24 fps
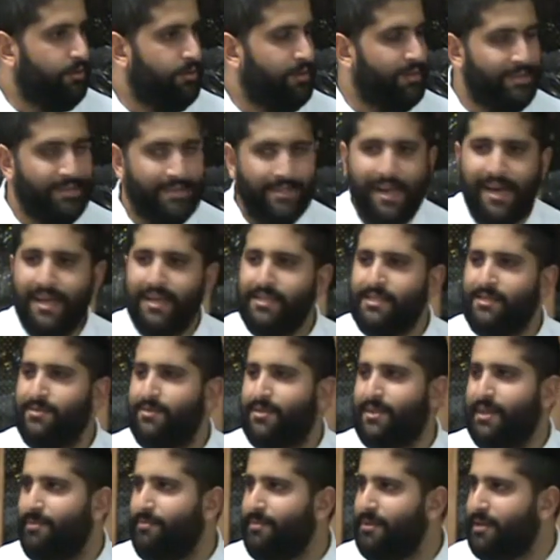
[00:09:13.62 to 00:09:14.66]
The status of
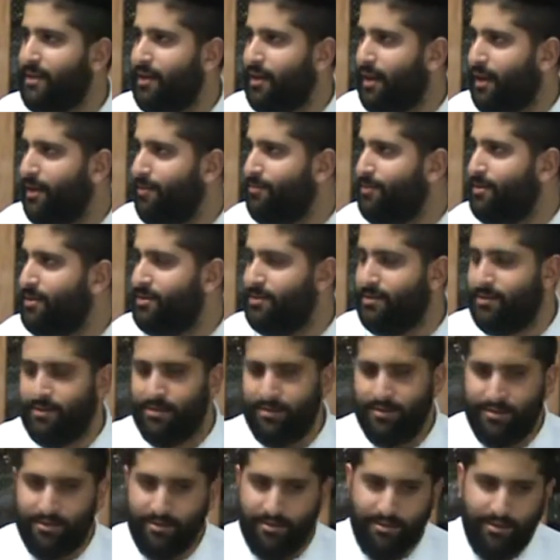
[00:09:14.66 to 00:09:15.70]
the Talmid Chacham
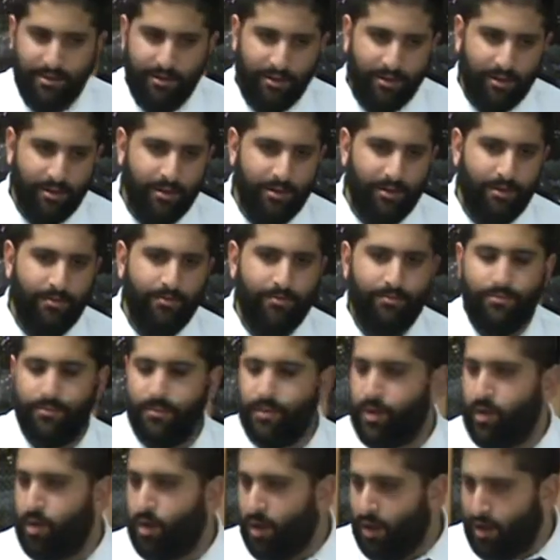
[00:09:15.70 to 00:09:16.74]
has
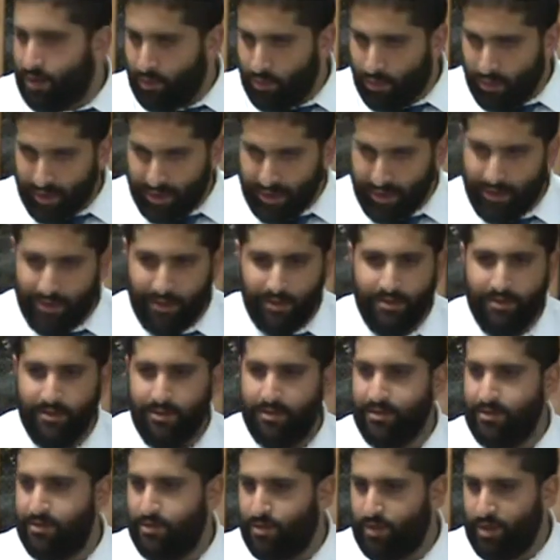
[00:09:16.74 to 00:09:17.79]
gone away in
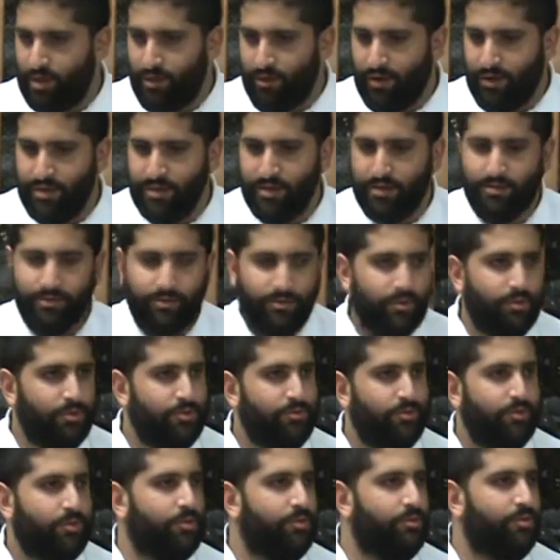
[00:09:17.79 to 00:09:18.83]
this generation
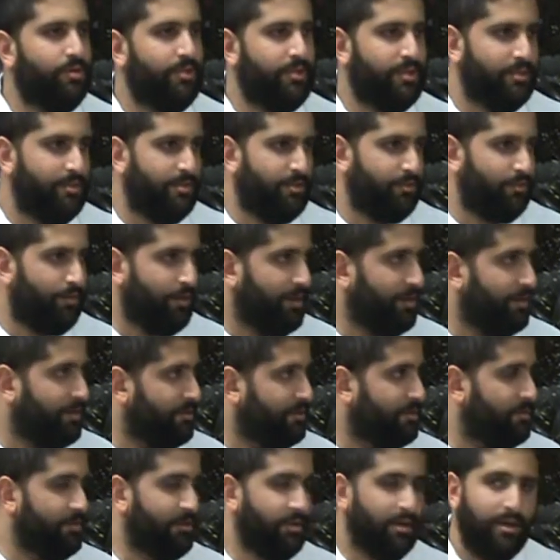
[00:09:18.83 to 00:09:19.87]
for two reasons. One
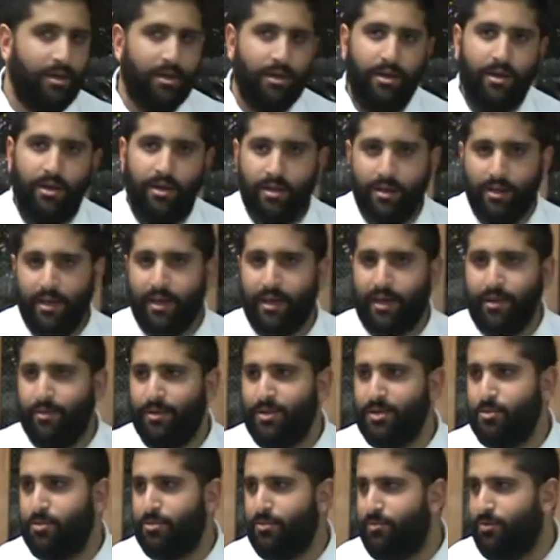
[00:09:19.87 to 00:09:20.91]
is, like I
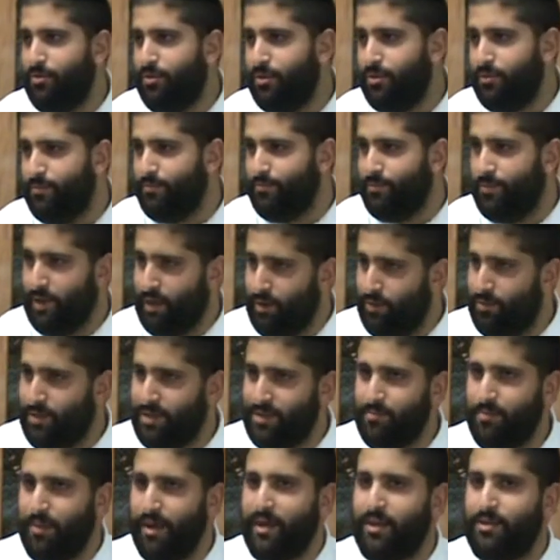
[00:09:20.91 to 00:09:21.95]
mentioned before, a
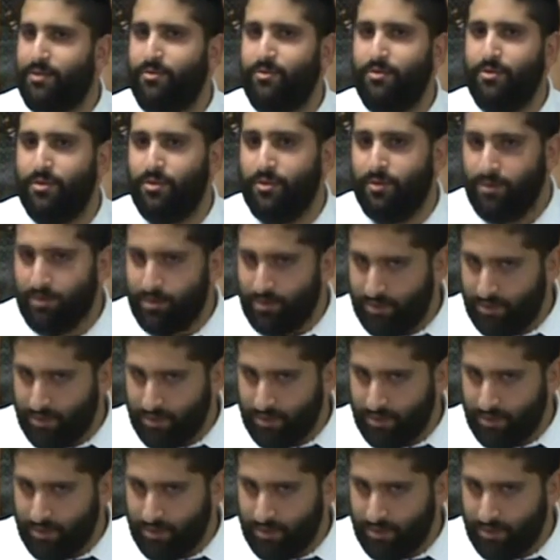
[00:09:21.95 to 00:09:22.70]
respect for